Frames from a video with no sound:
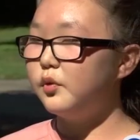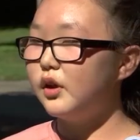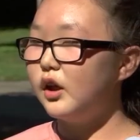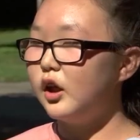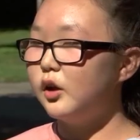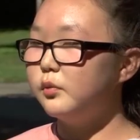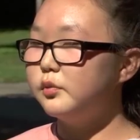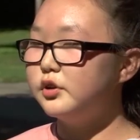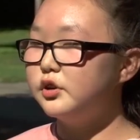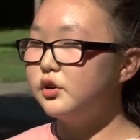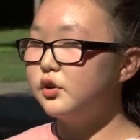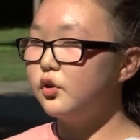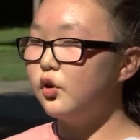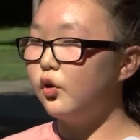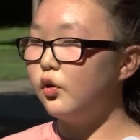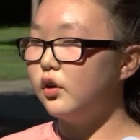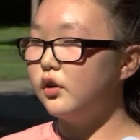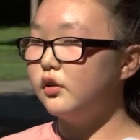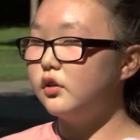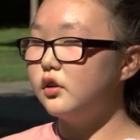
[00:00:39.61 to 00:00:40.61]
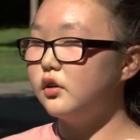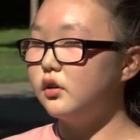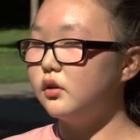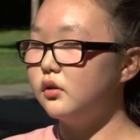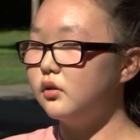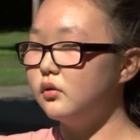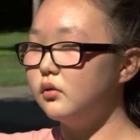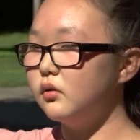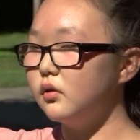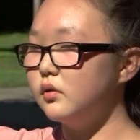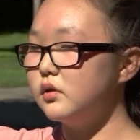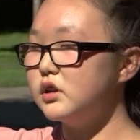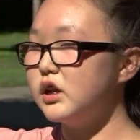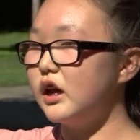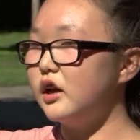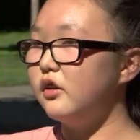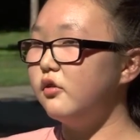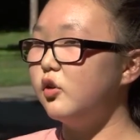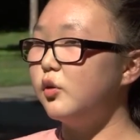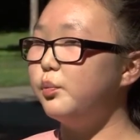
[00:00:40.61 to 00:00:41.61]
we helped her go on the
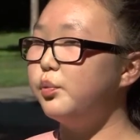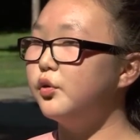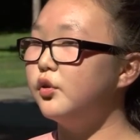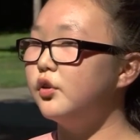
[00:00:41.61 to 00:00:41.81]
side of the